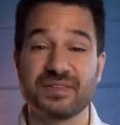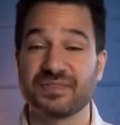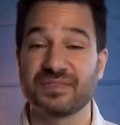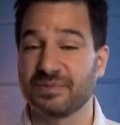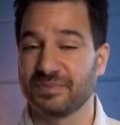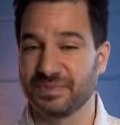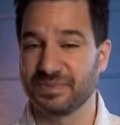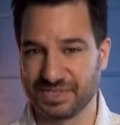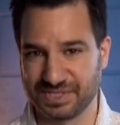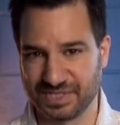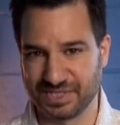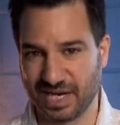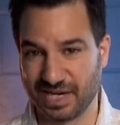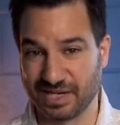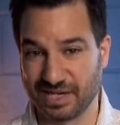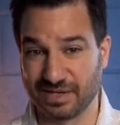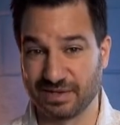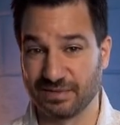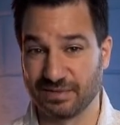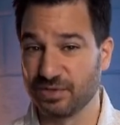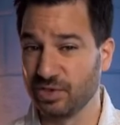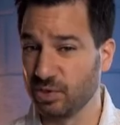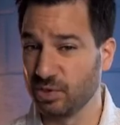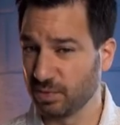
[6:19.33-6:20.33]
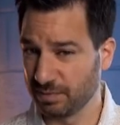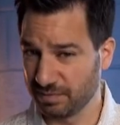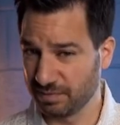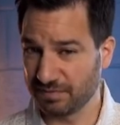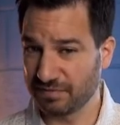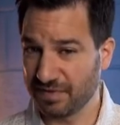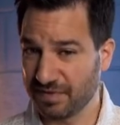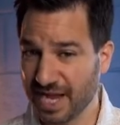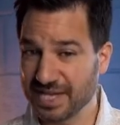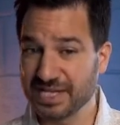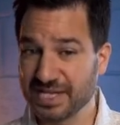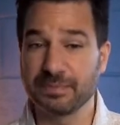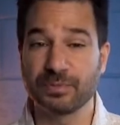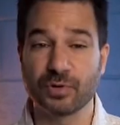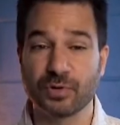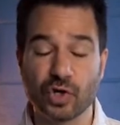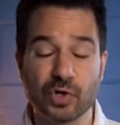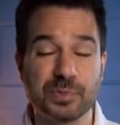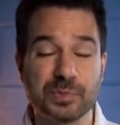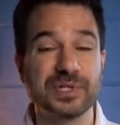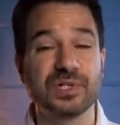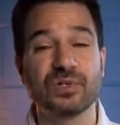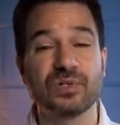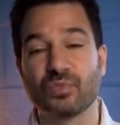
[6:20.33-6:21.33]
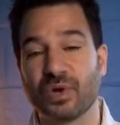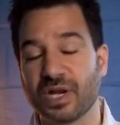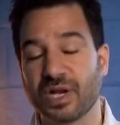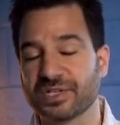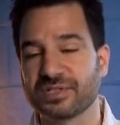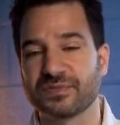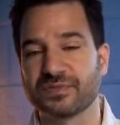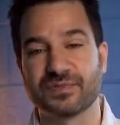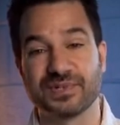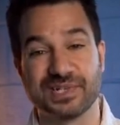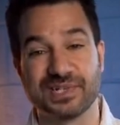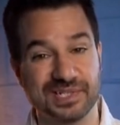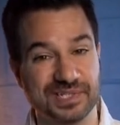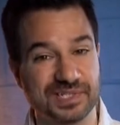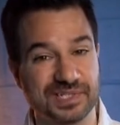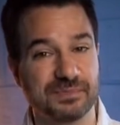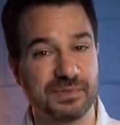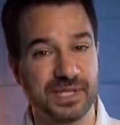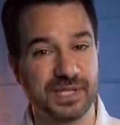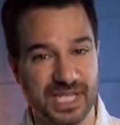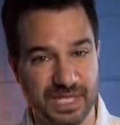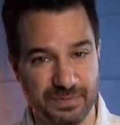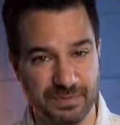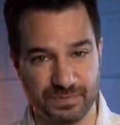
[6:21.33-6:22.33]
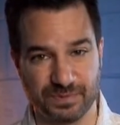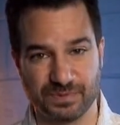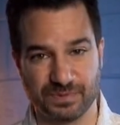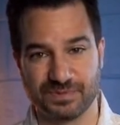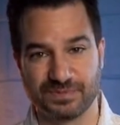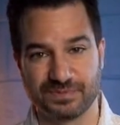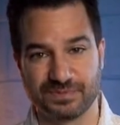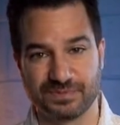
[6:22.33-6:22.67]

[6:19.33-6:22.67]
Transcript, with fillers: of the Messiah, who would provide a permanent rest for his people.